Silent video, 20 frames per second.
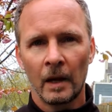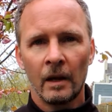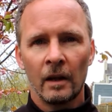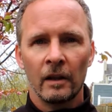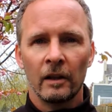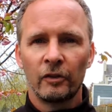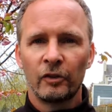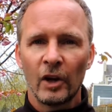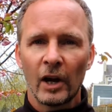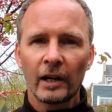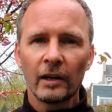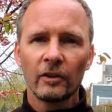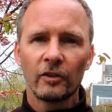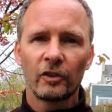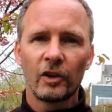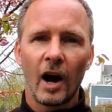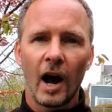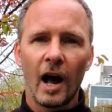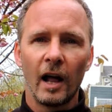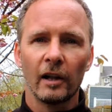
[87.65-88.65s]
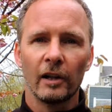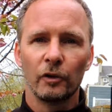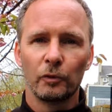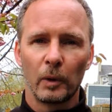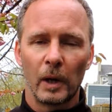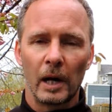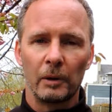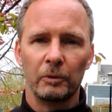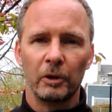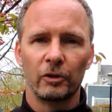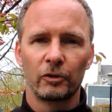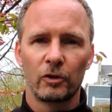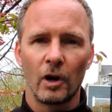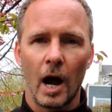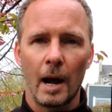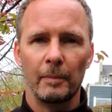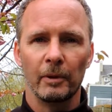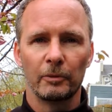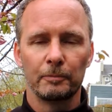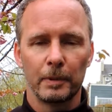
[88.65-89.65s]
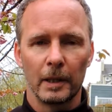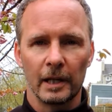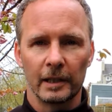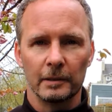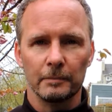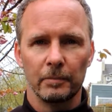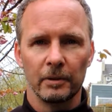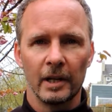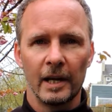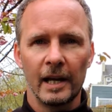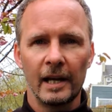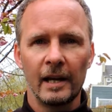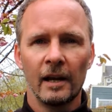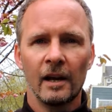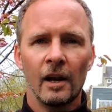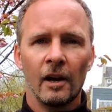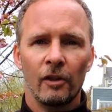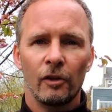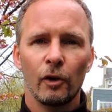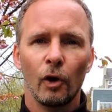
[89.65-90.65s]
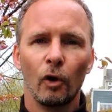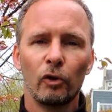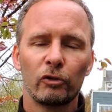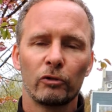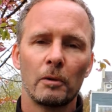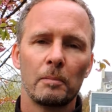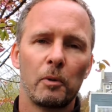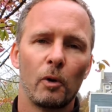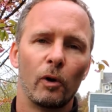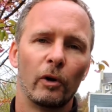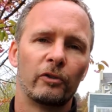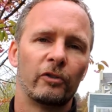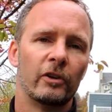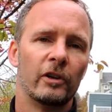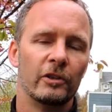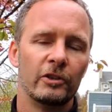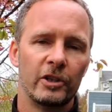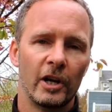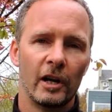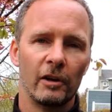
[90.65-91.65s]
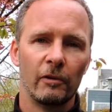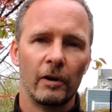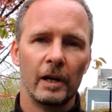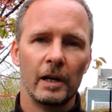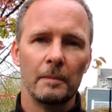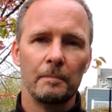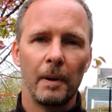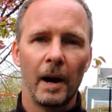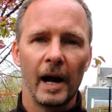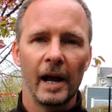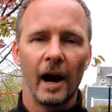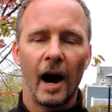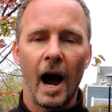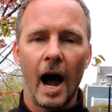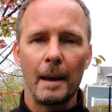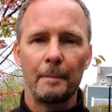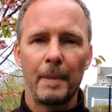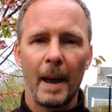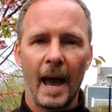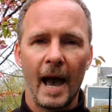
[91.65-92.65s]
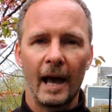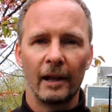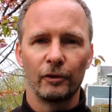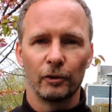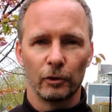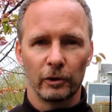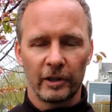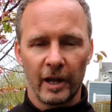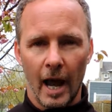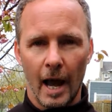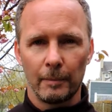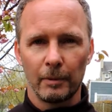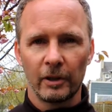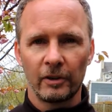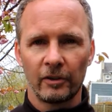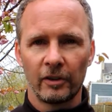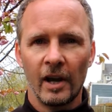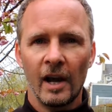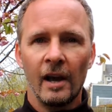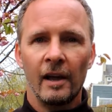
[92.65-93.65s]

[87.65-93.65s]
The second style is what I would describe as plug and play. Those are reports that are generated by iPads or tablets.